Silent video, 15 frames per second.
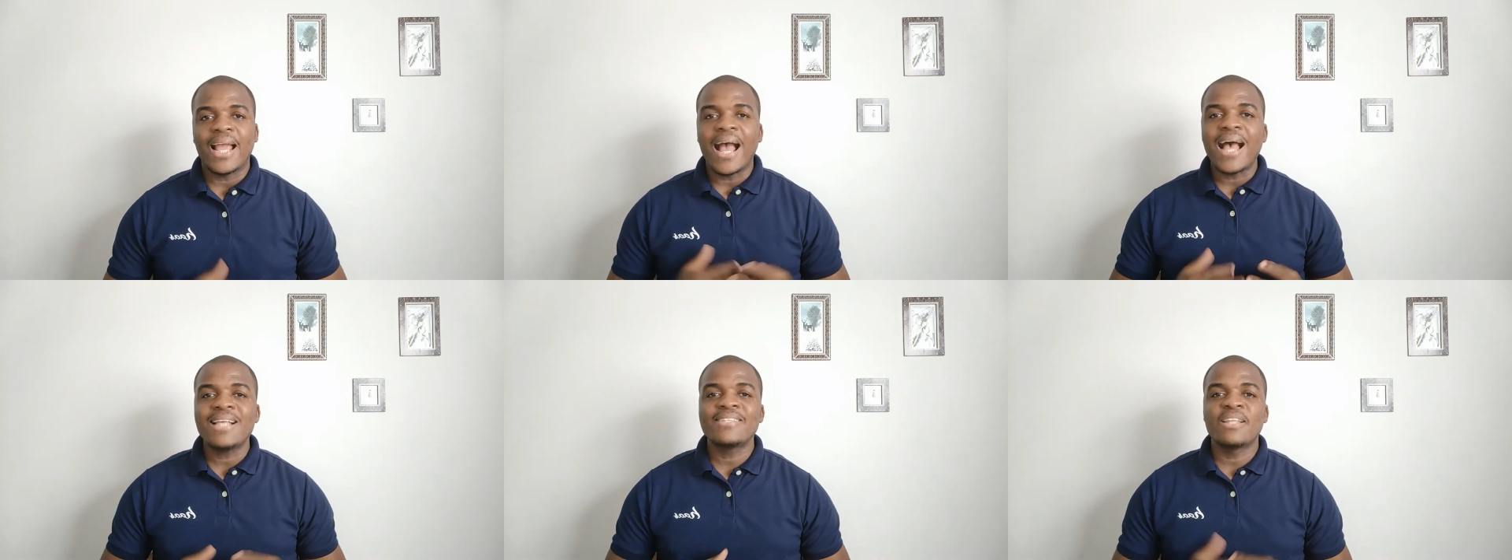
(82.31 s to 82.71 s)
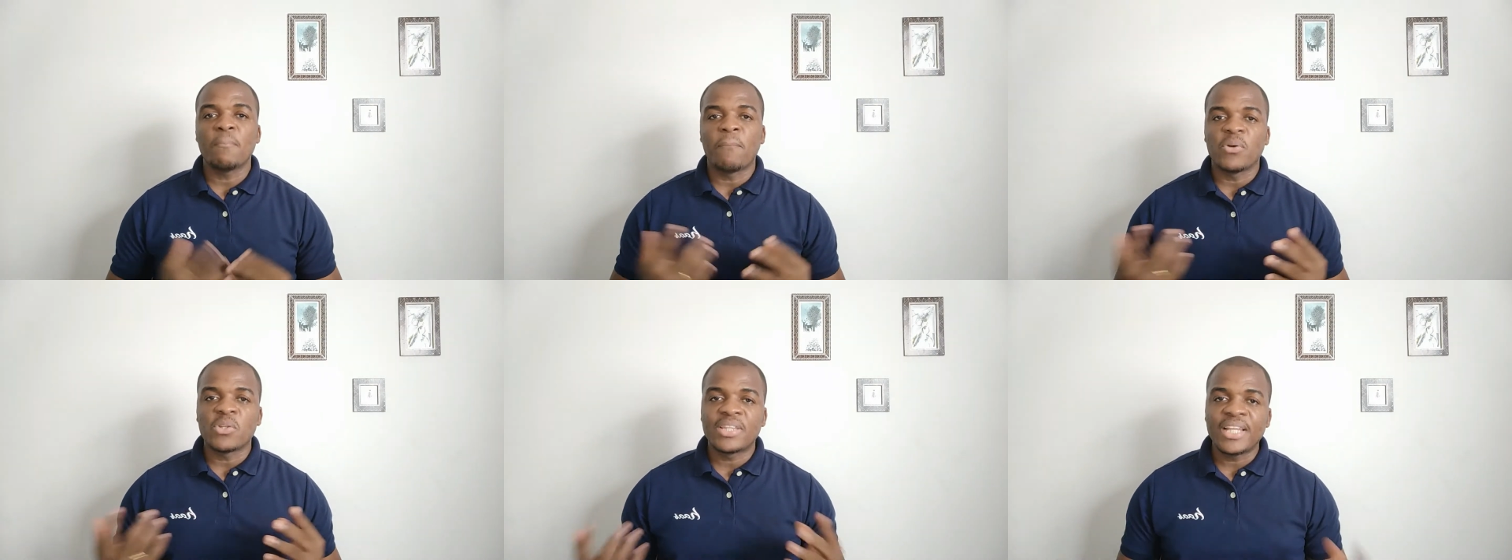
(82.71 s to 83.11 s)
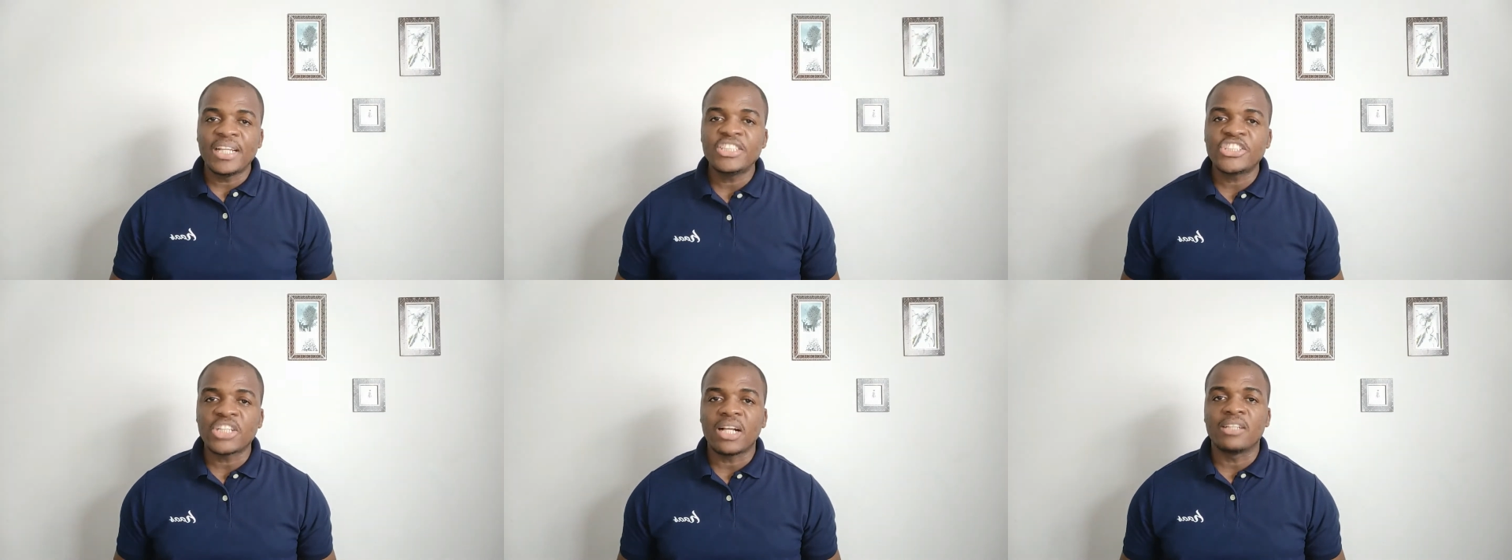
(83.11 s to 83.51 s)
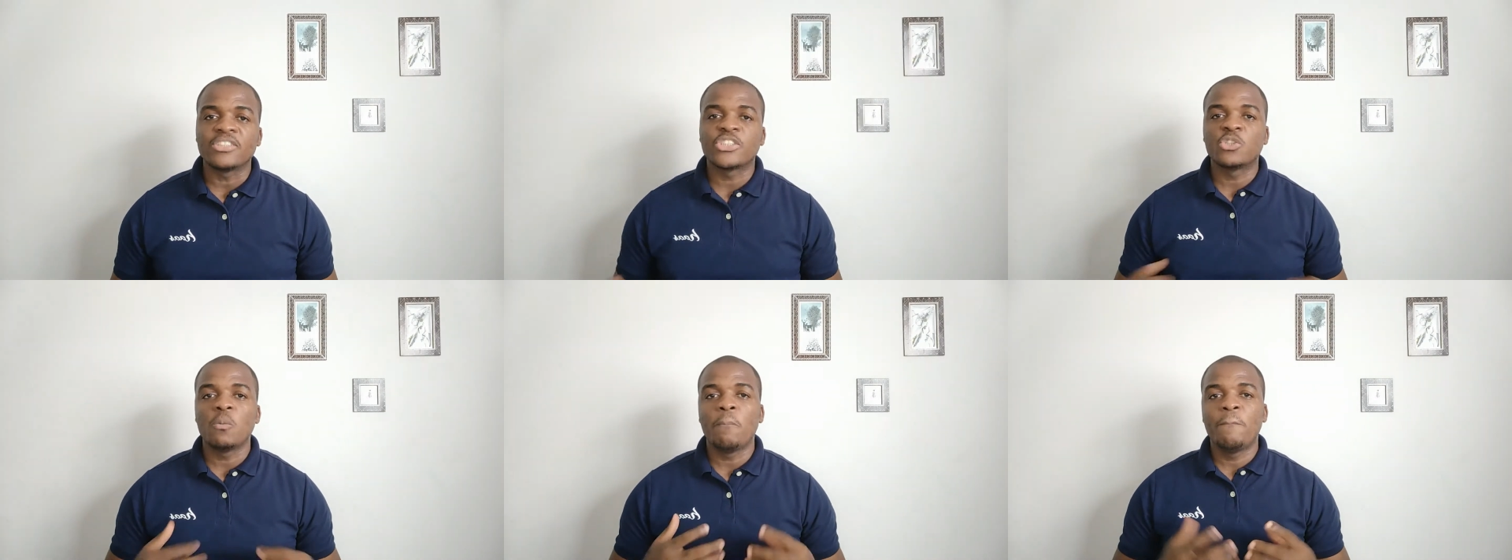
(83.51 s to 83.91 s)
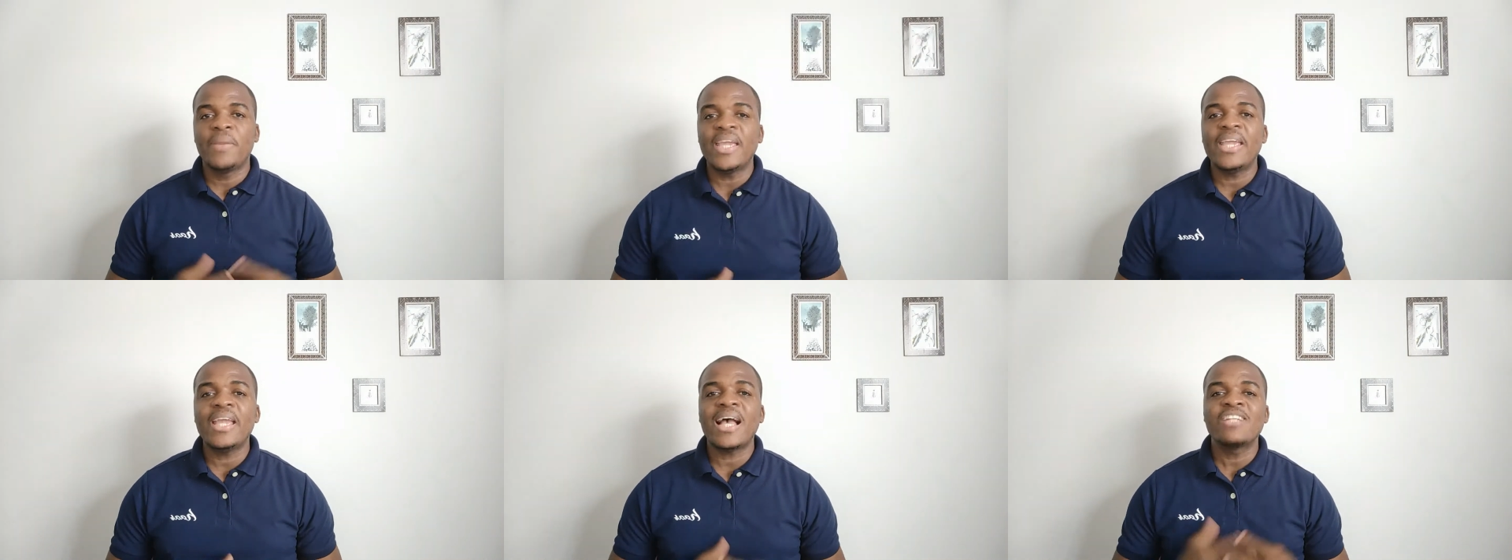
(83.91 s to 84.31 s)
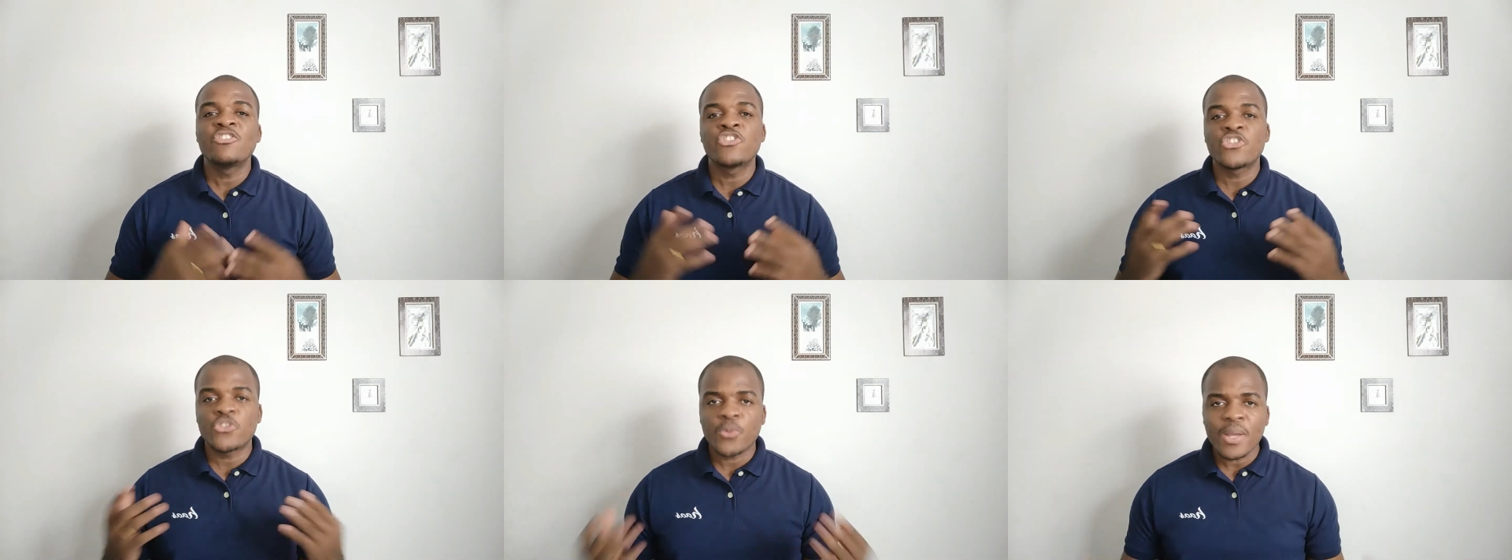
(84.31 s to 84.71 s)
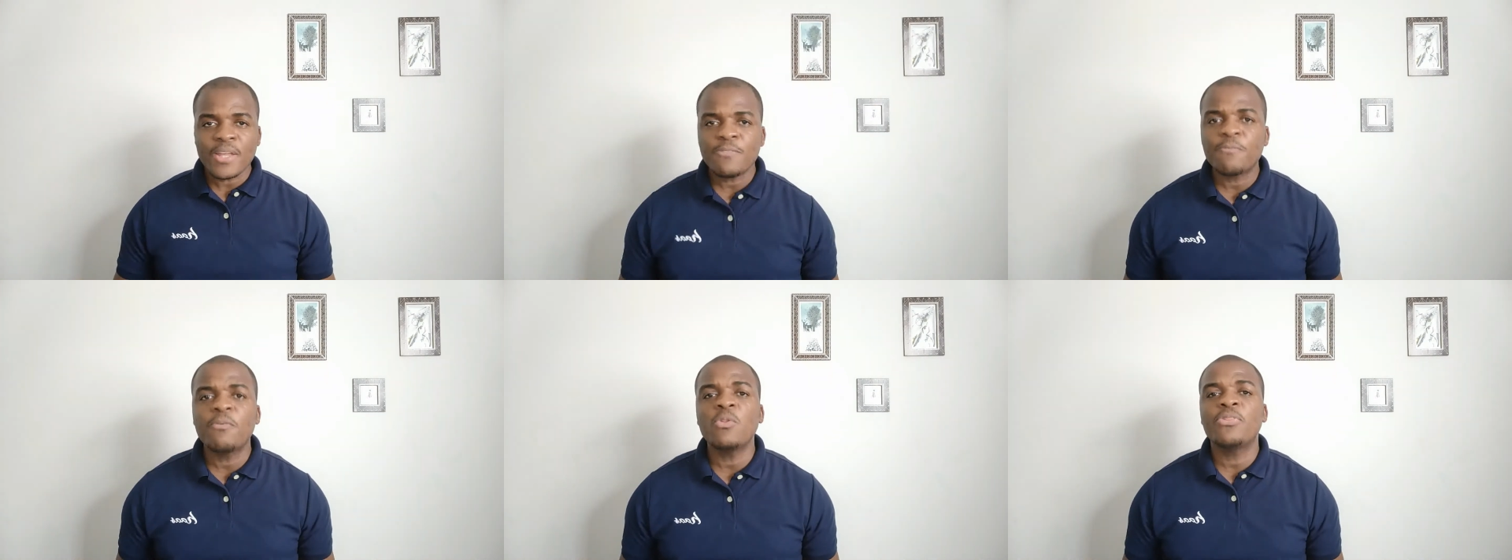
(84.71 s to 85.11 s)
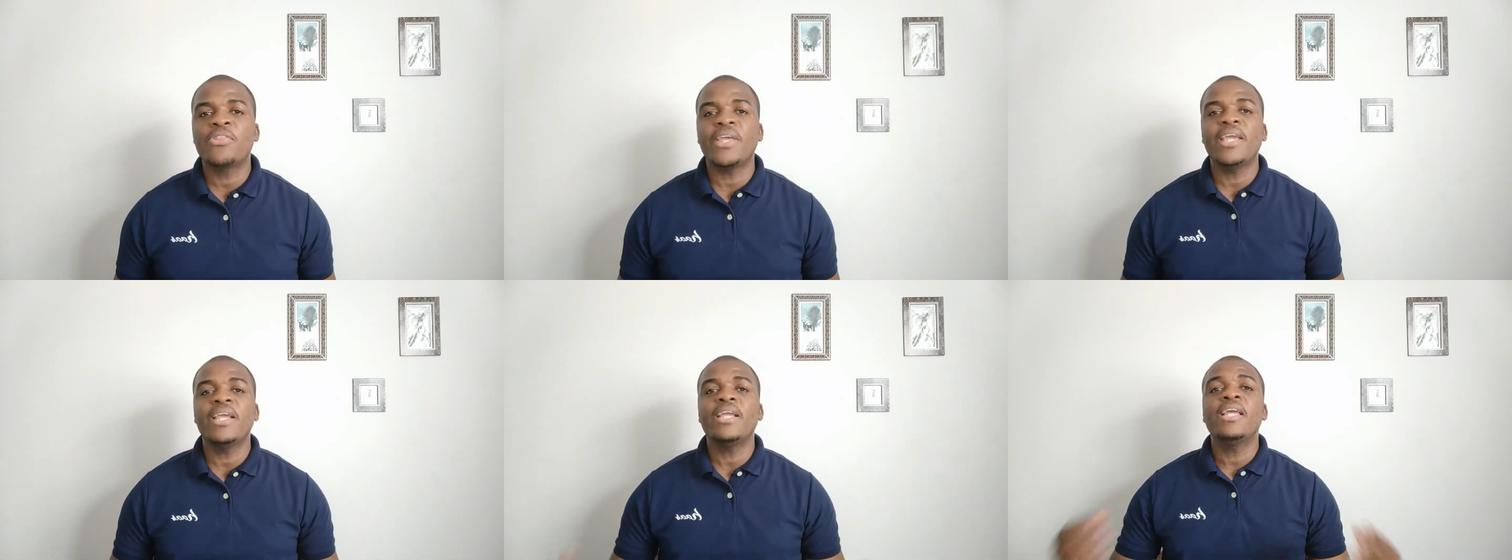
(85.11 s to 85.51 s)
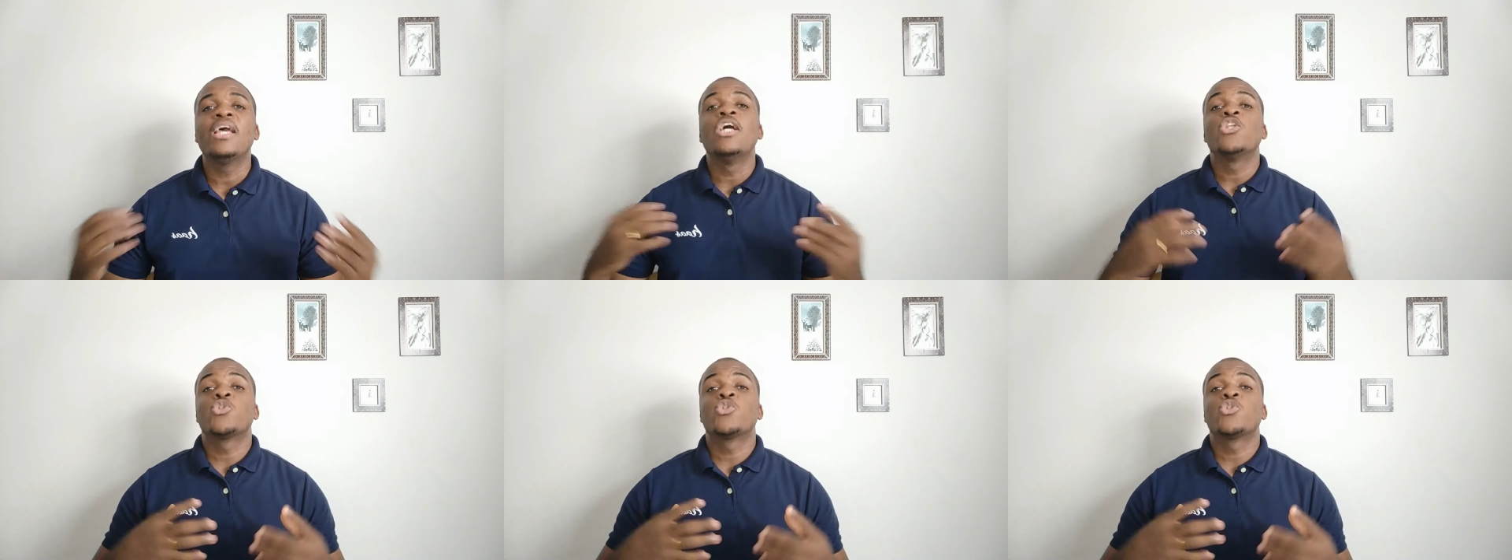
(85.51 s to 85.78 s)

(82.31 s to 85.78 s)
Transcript: has the potentials to be a stressful thing